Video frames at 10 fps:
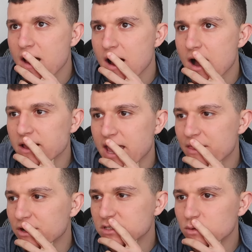Uh, yeah,
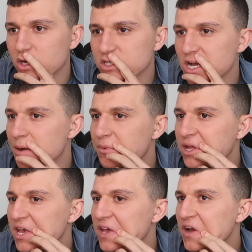there's there's a
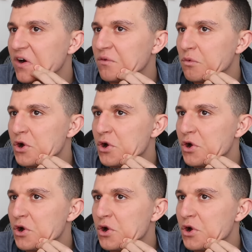company called